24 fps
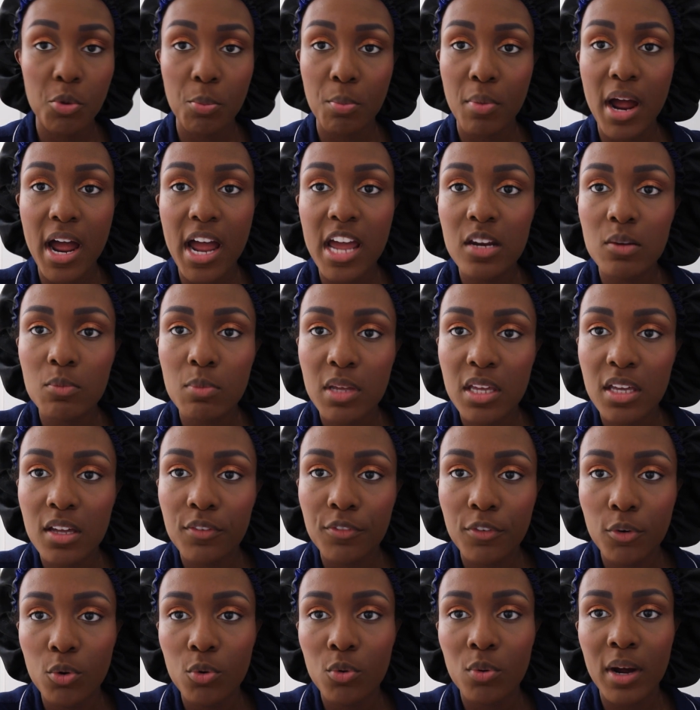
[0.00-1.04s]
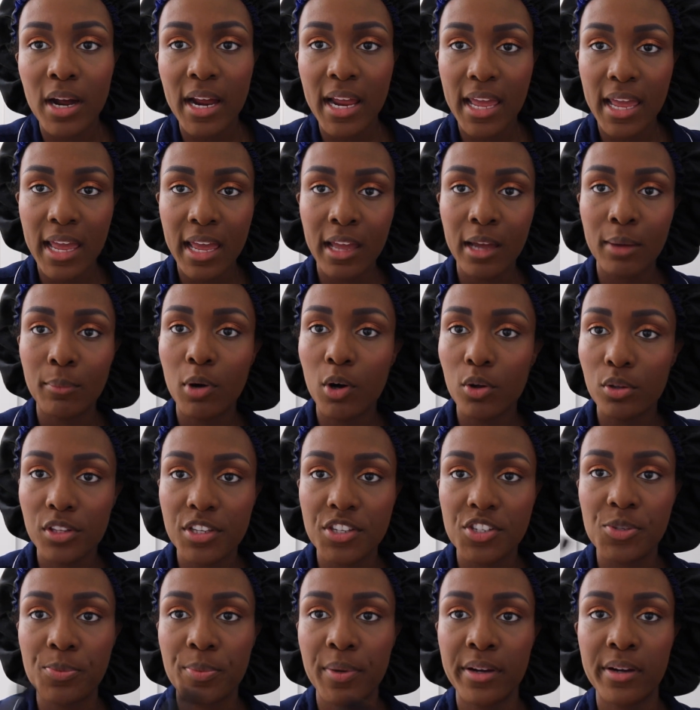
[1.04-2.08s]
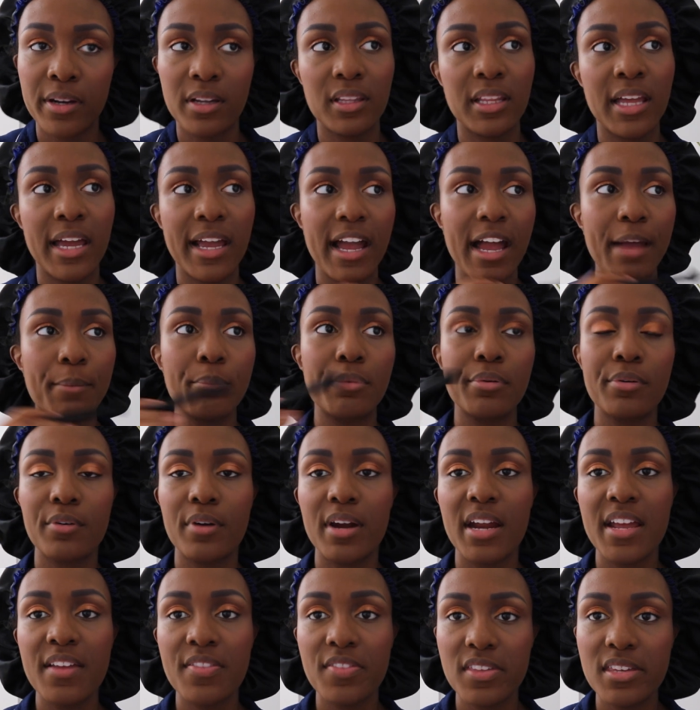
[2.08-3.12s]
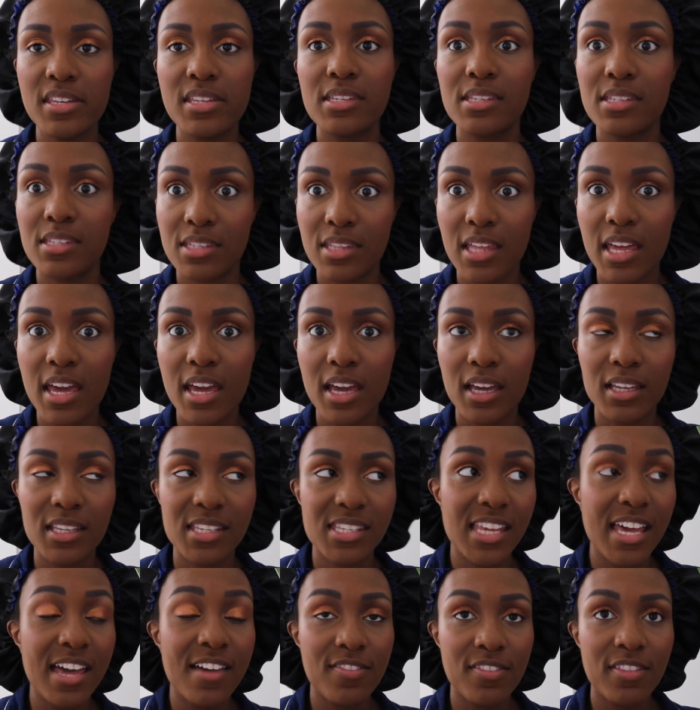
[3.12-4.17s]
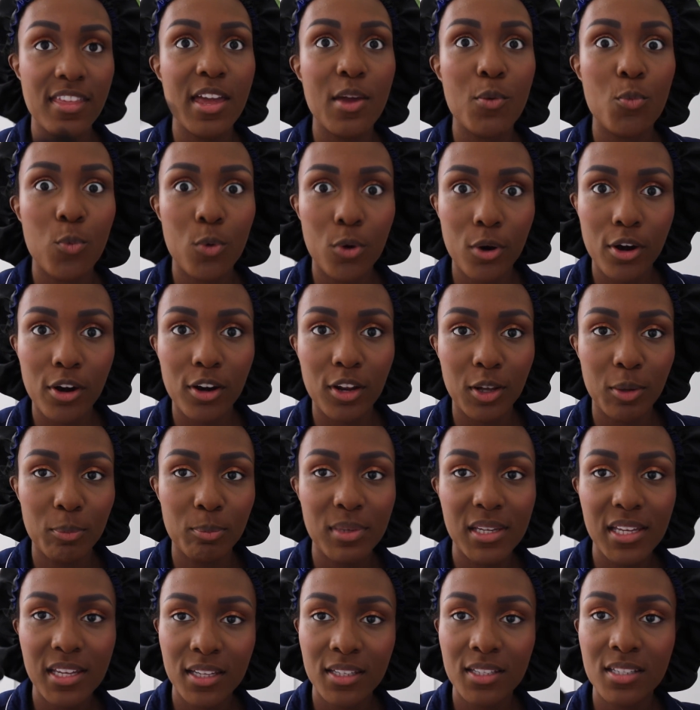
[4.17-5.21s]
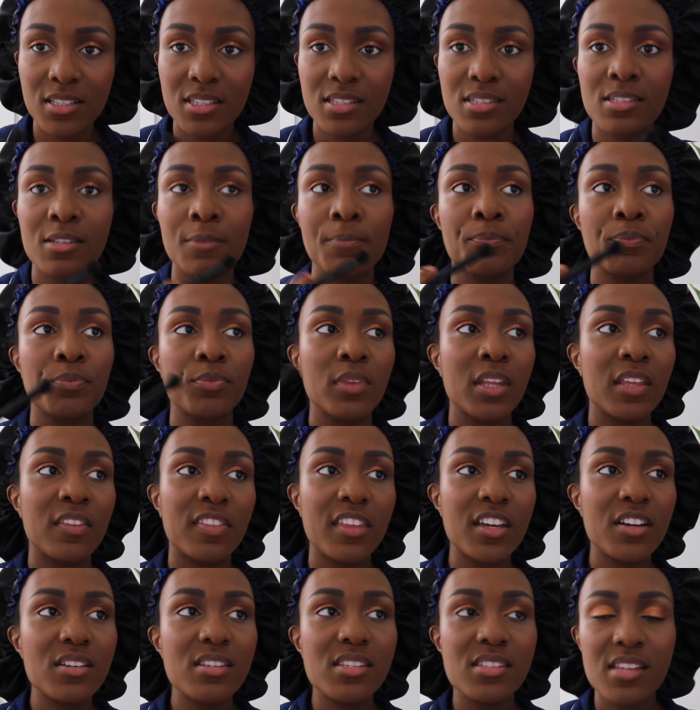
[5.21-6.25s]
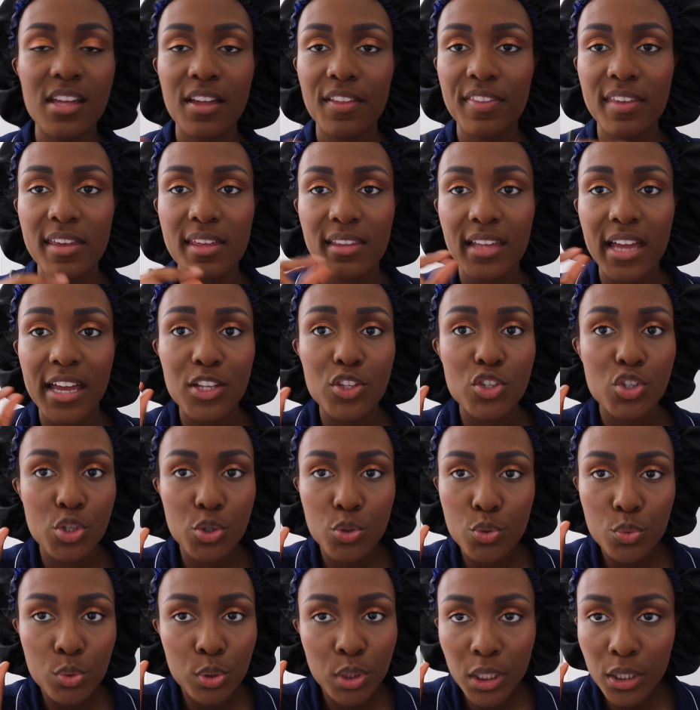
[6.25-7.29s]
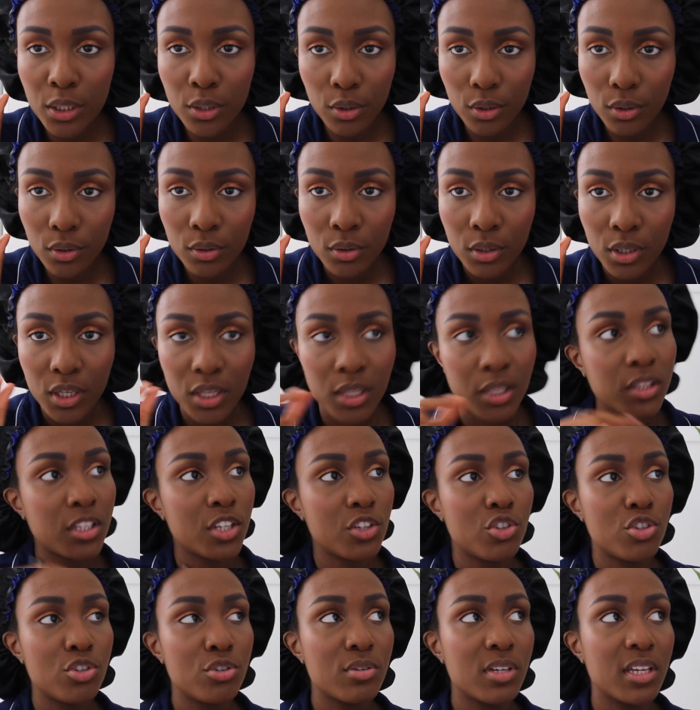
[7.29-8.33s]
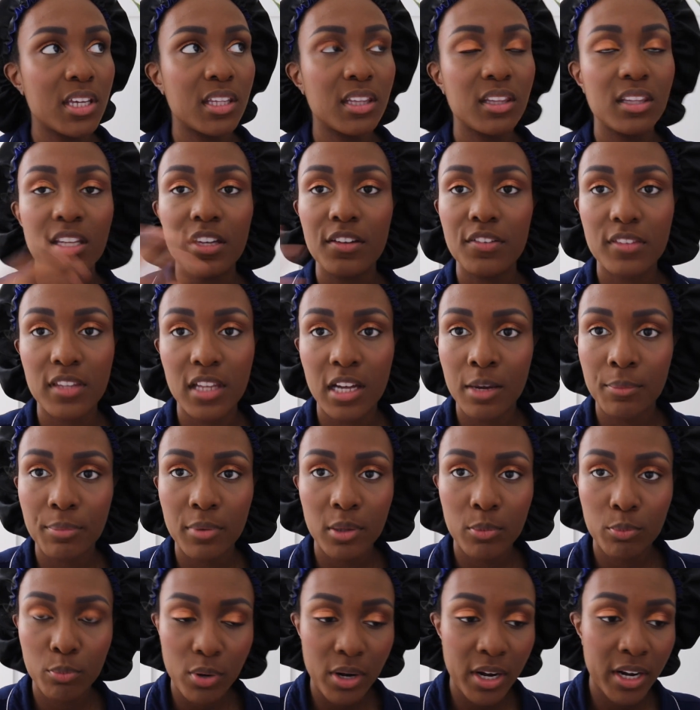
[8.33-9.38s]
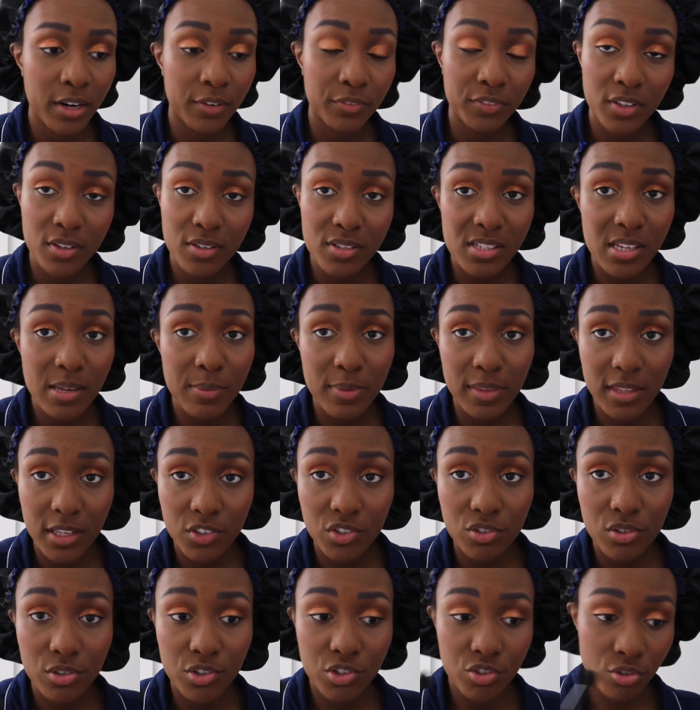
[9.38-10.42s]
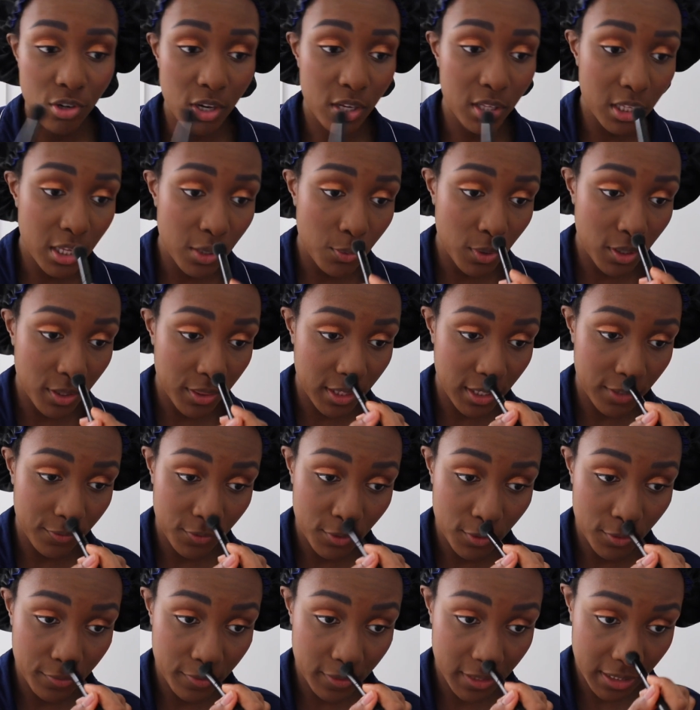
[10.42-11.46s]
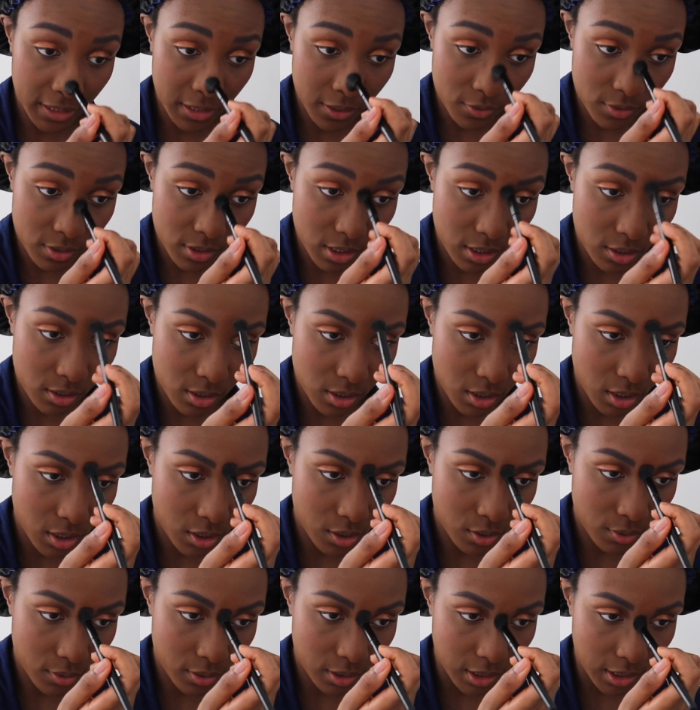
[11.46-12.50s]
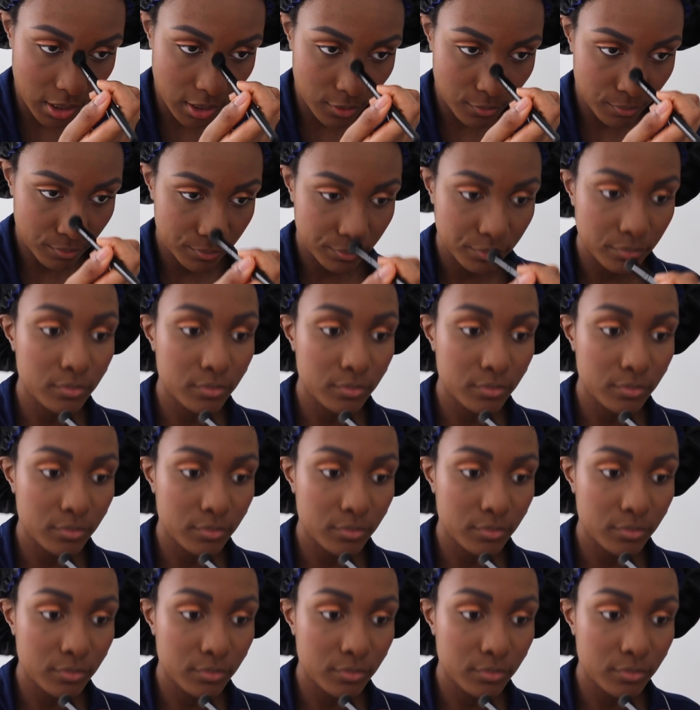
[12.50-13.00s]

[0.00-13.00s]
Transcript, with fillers: Remind me of who I am, Holy Spirit. Like, I pray these things and they work because there's nothing like too little that you can lift up in prayer. If there's something that you're struggling with, if you feel like there's an insecurity,